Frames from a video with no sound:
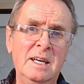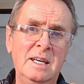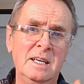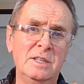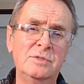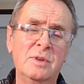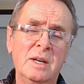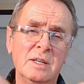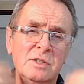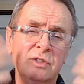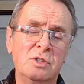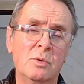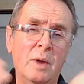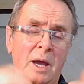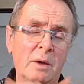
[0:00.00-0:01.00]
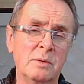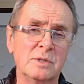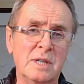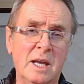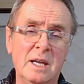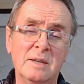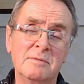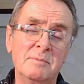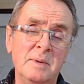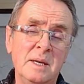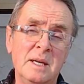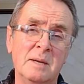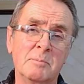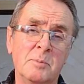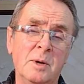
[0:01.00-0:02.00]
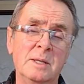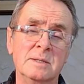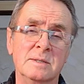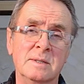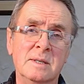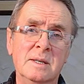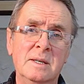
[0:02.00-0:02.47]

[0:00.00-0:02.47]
Israel is two hours ahead of me in Britain.